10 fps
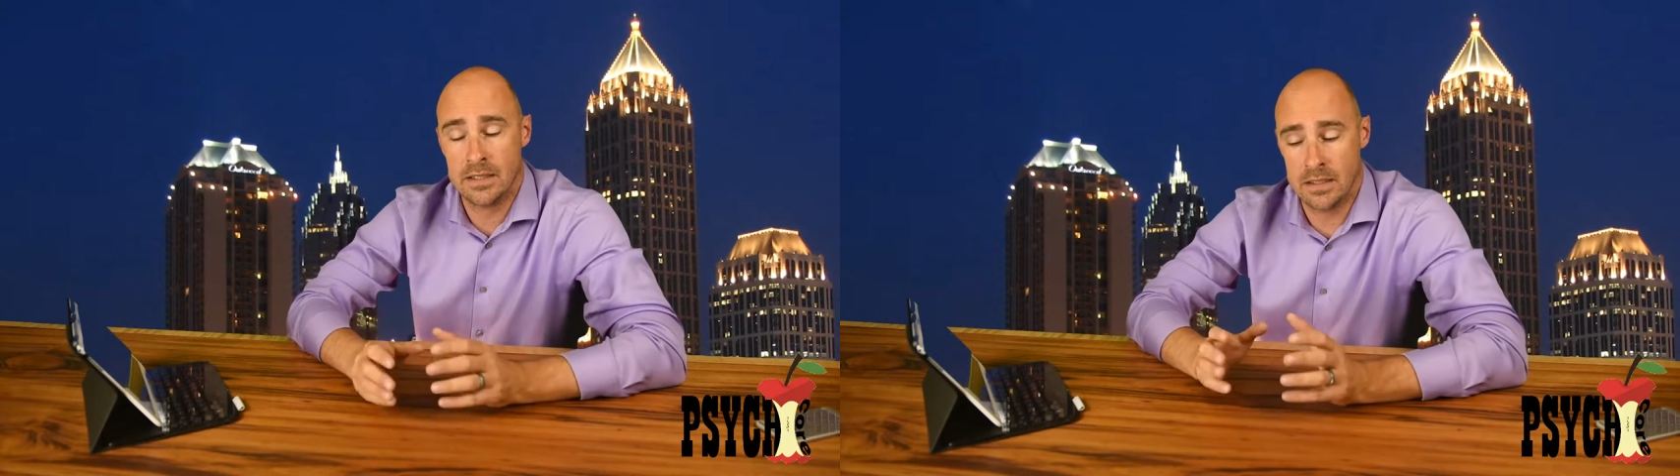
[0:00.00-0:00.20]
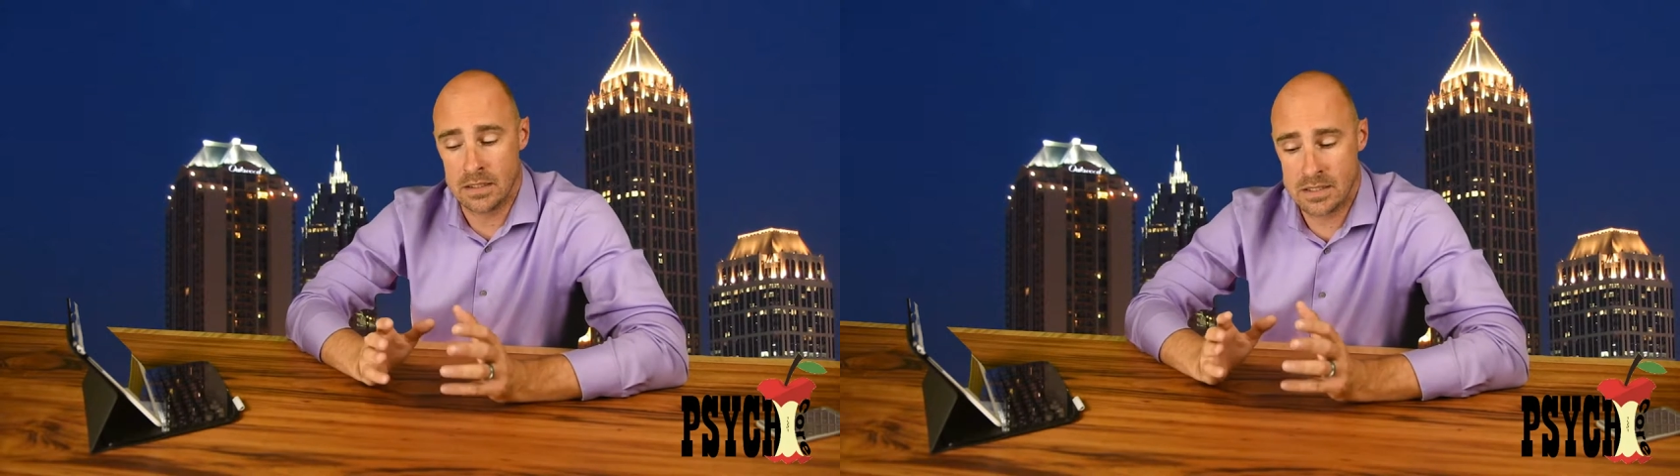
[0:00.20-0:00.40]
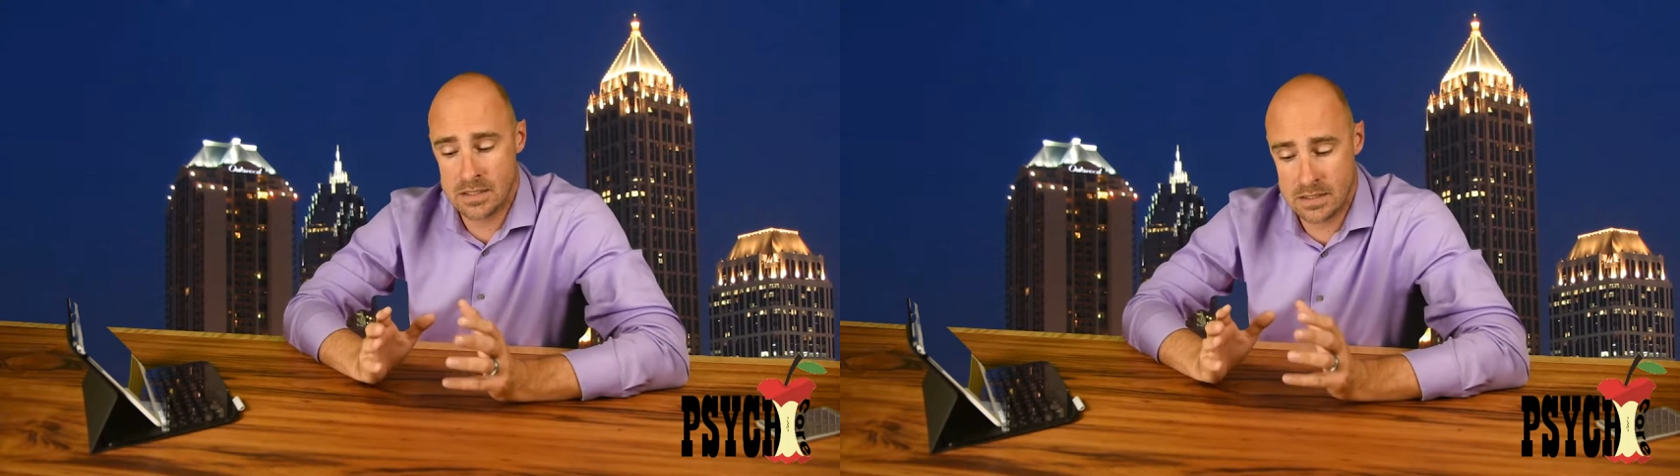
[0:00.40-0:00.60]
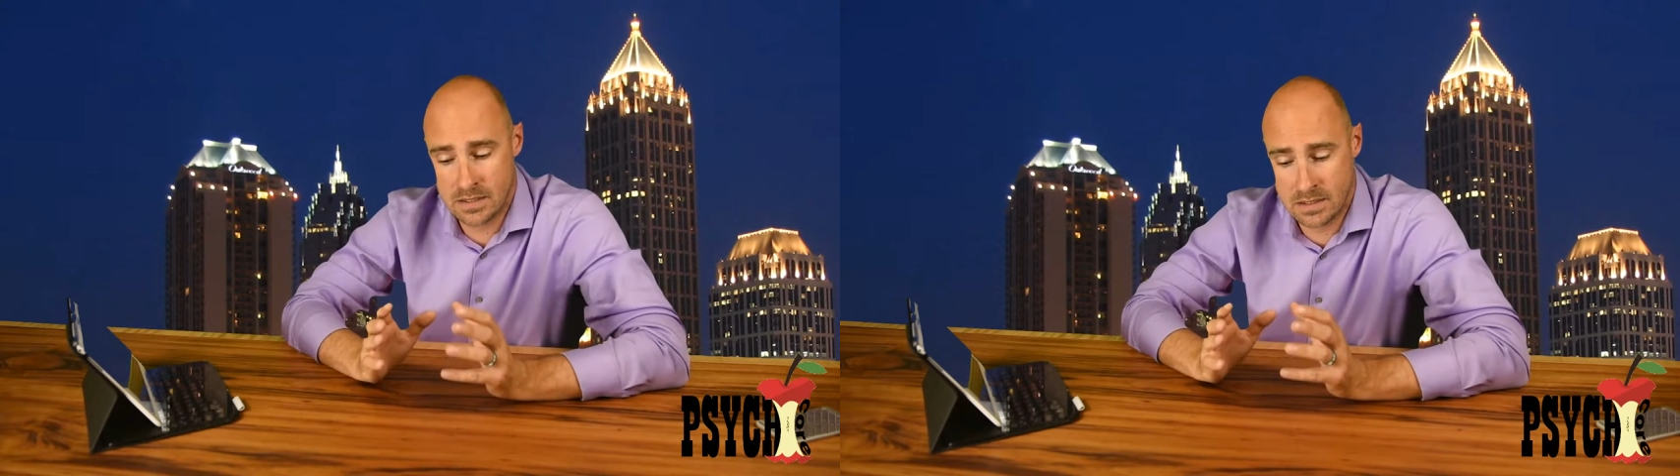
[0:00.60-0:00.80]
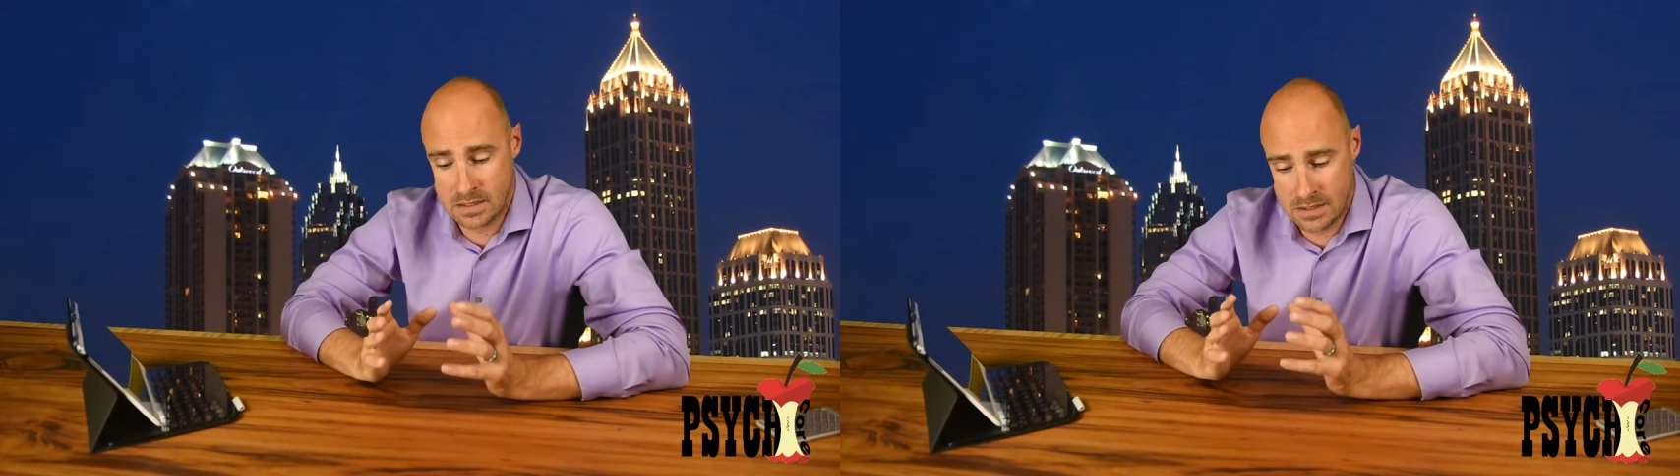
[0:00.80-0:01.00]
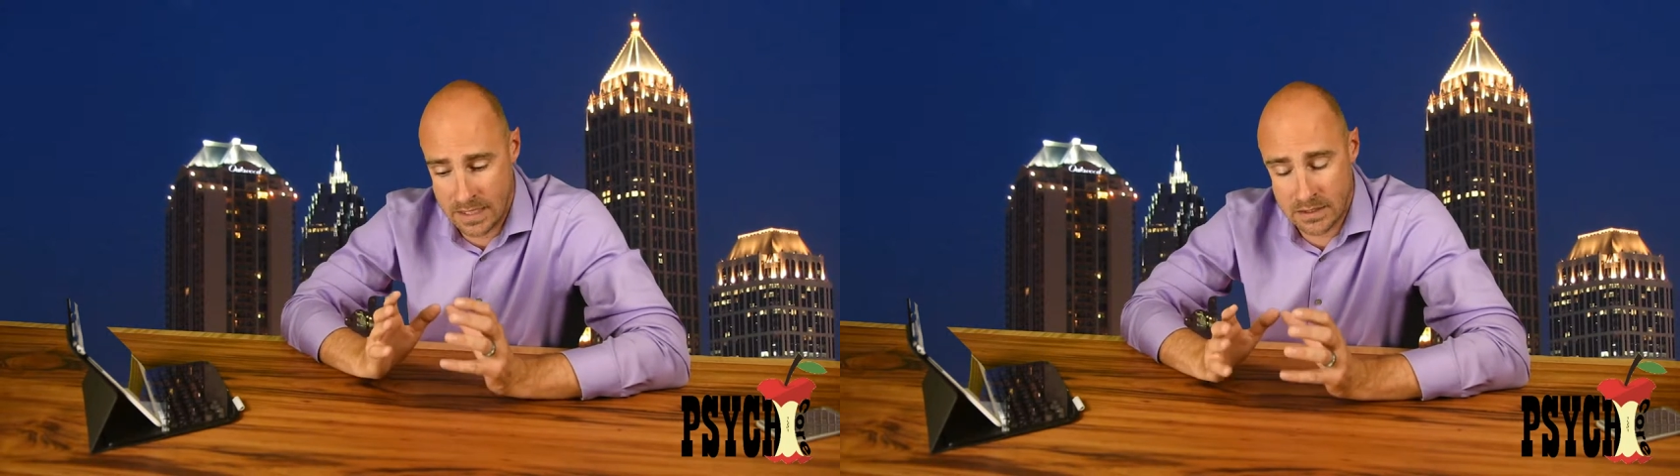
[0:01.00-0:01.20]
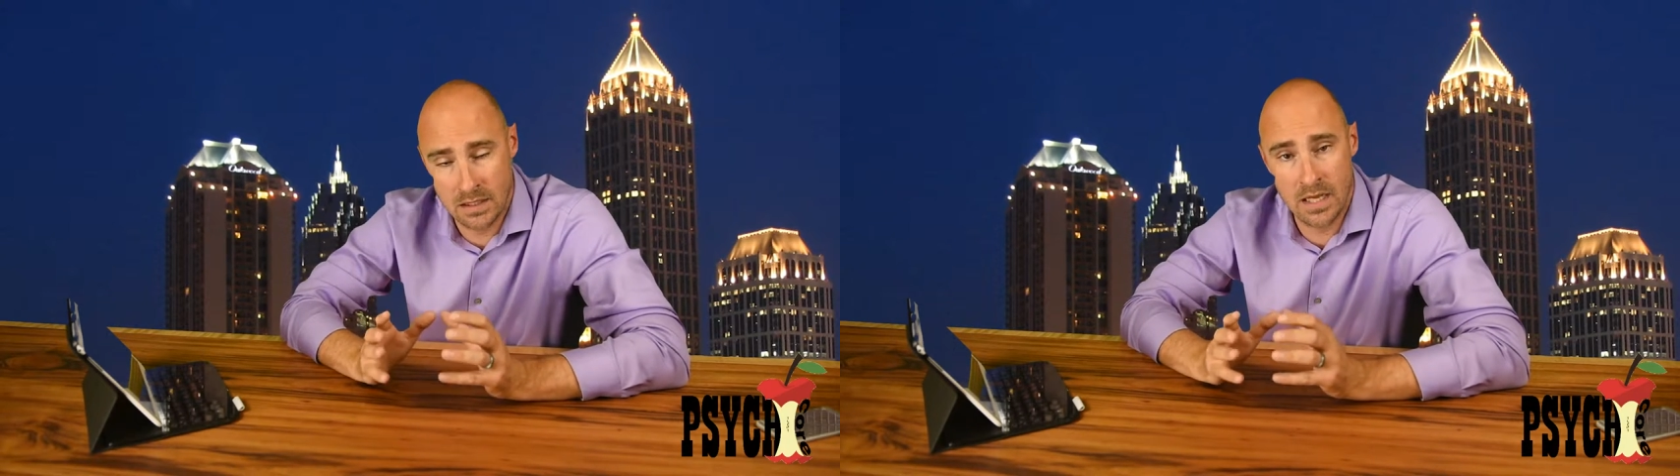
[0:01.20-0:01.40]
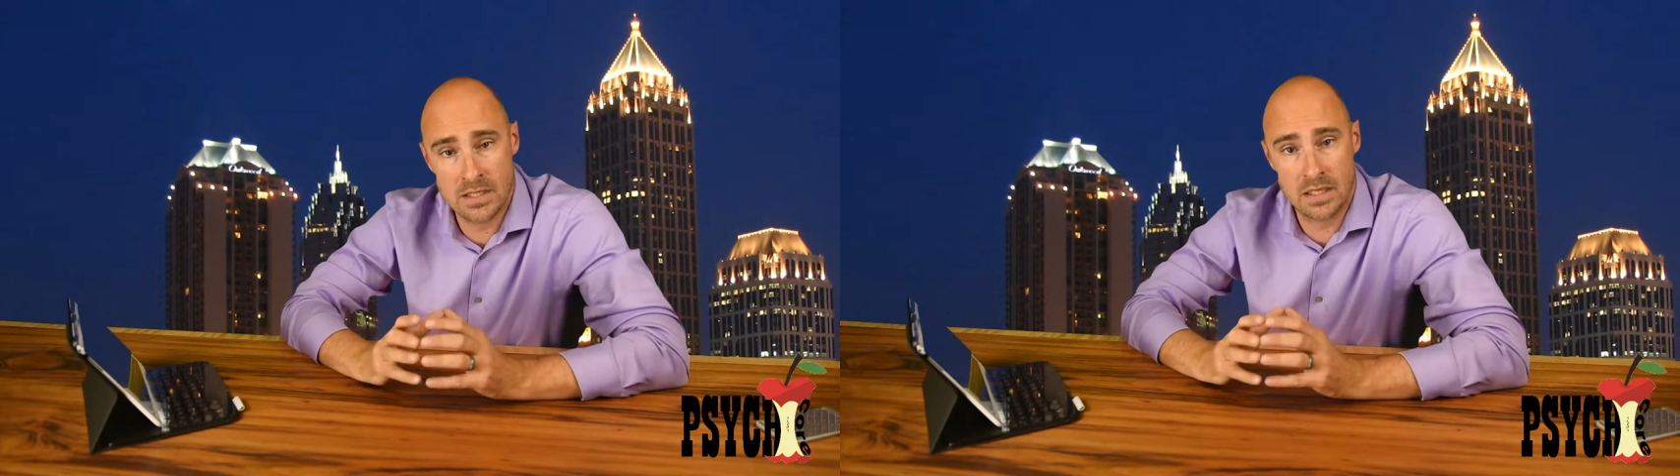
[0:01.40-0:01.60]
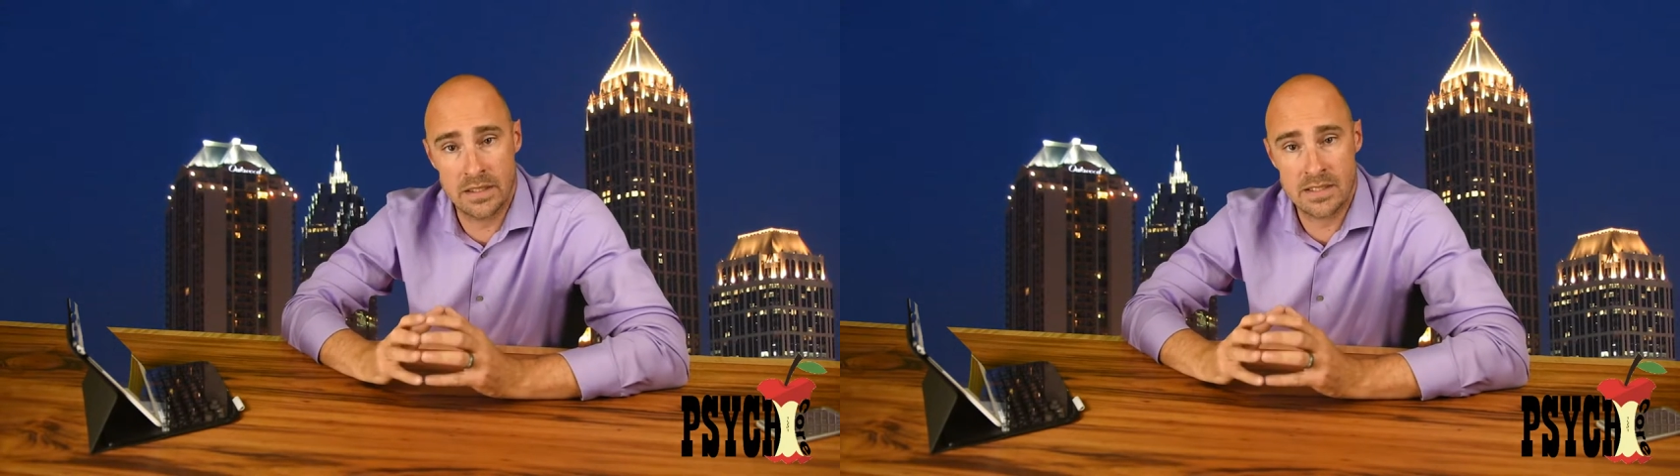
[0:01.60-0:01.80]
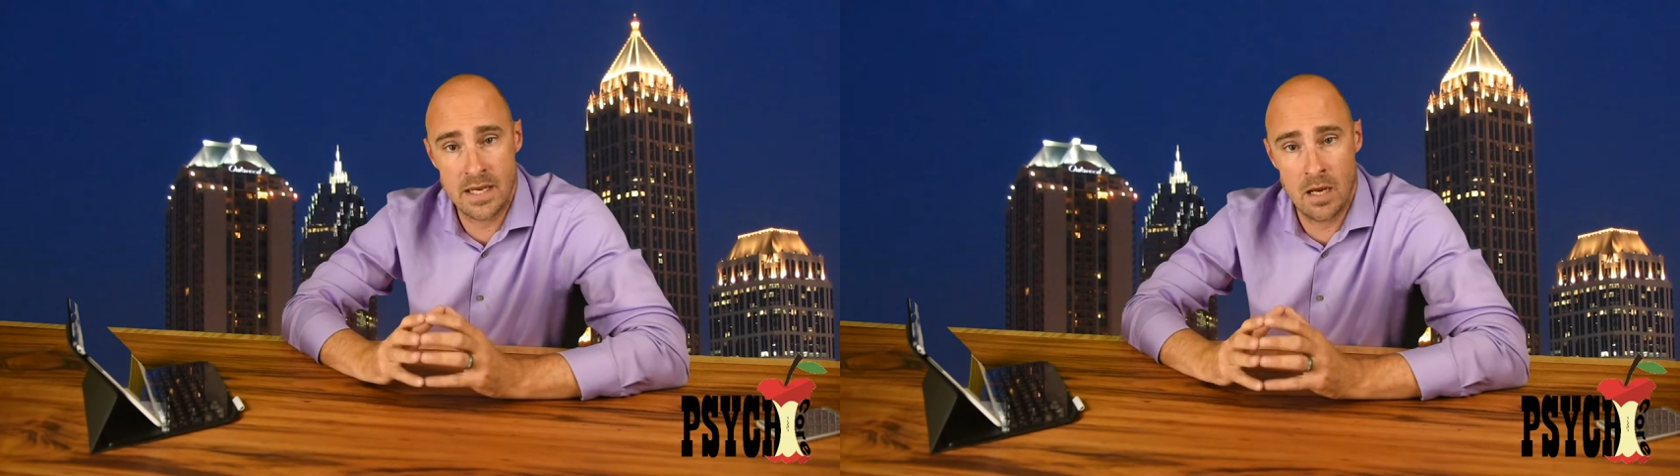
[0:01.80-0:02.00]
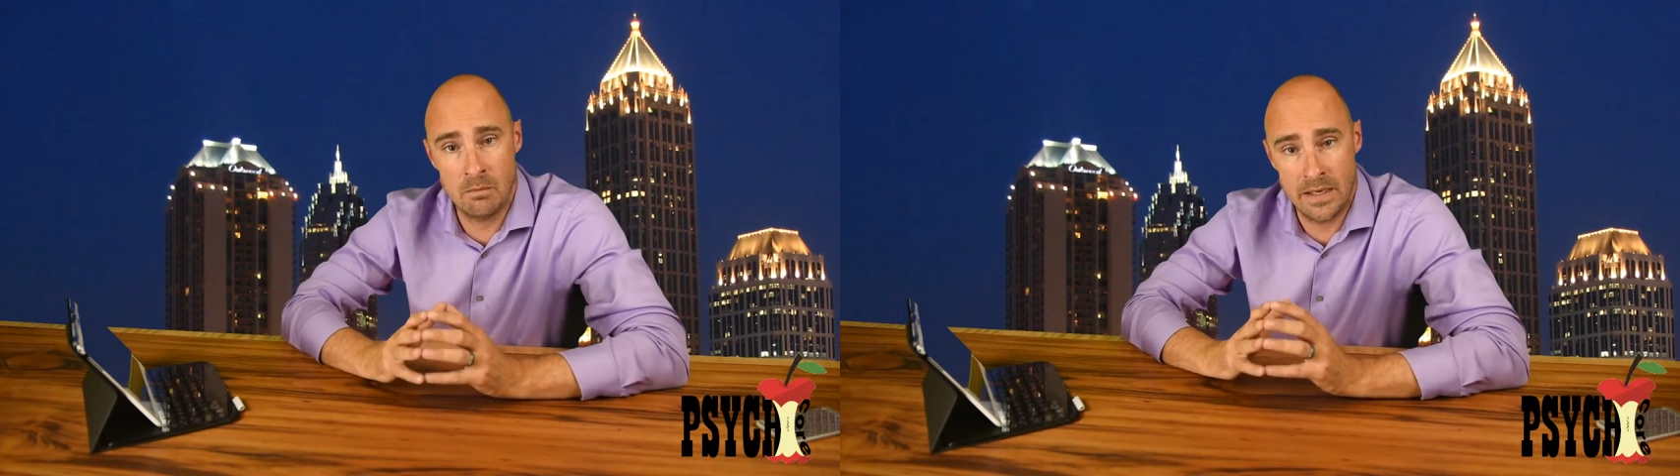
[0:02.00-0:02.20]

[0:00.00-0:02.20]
There's technologically sound,